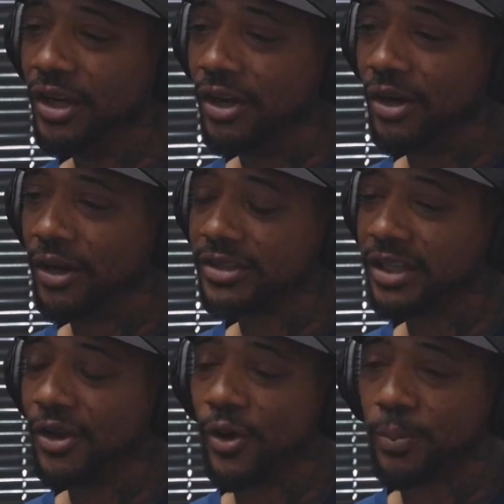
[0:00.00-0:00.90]
they say
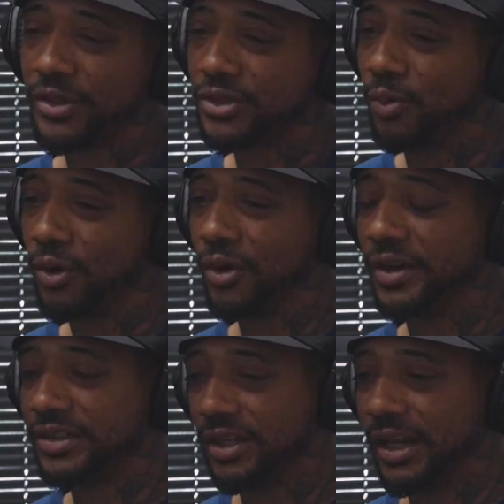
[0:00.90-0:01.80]
he don't preach the word.
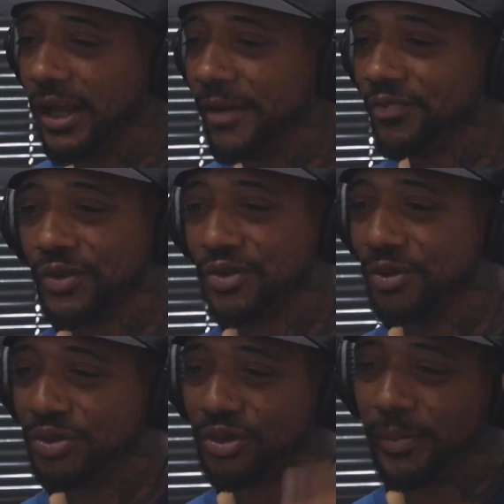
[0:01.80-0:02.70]
That's a lie. As soon
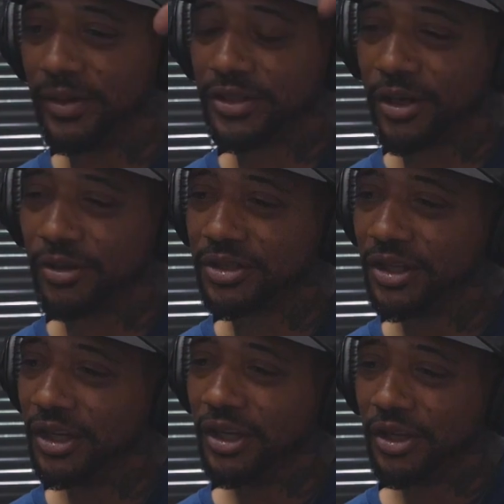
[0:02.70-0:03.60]
as you come in church,
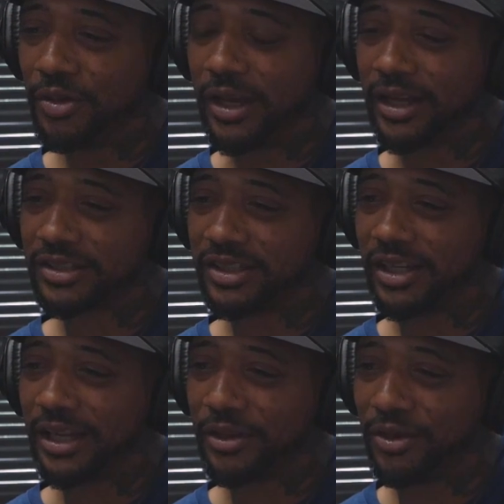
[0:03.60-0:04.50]
you got to say it
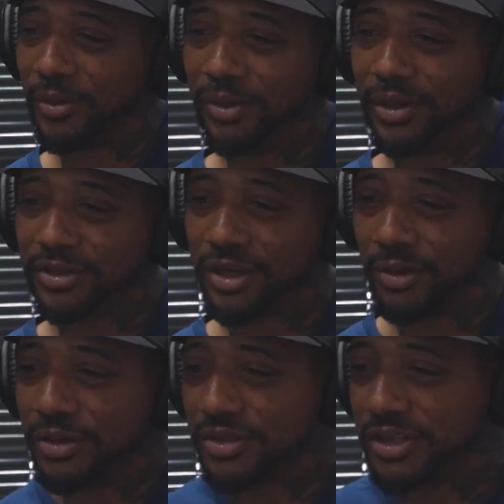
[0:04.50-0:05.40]
like you're in the military.
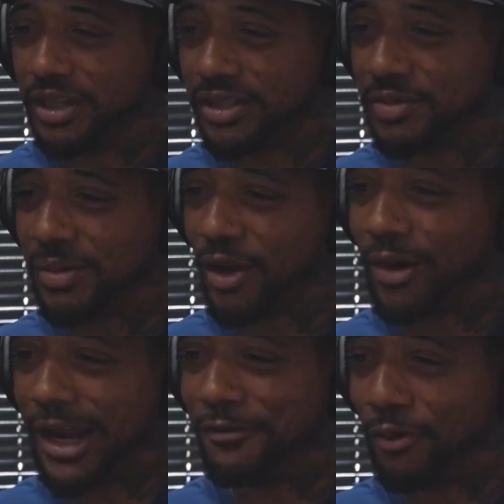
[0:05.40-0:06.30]
We used to say, this is my
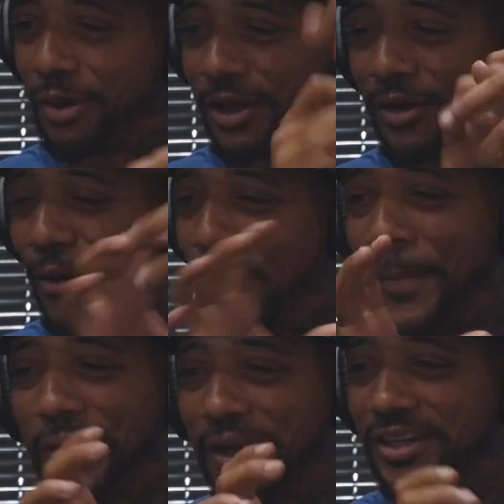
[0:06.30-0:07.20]
rifle. We had a whole
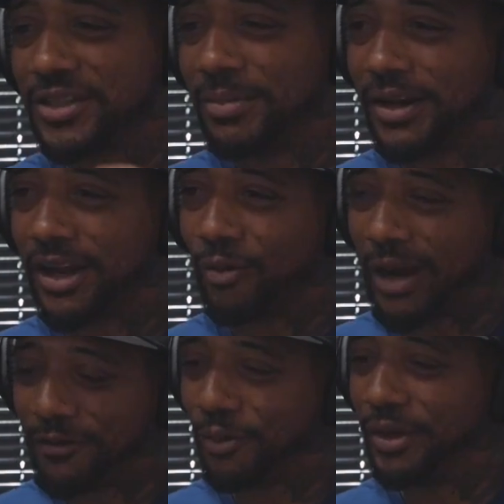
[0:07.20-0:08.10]
pledge about our
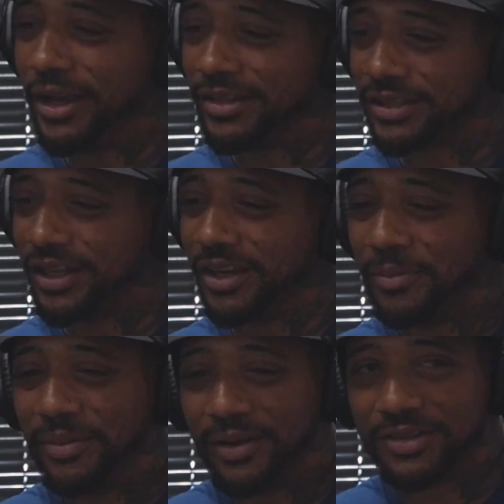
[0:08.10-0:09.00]
rifle we had to say in the
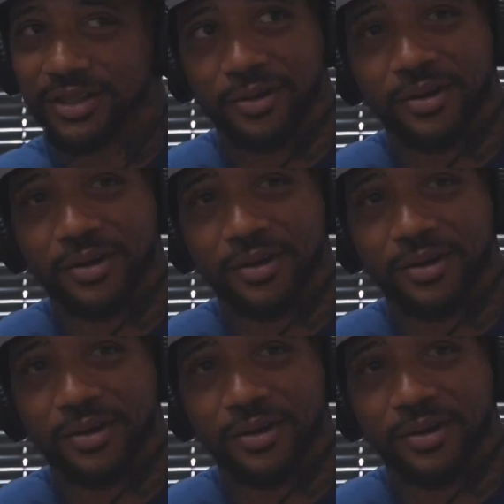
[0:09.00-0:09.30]
military.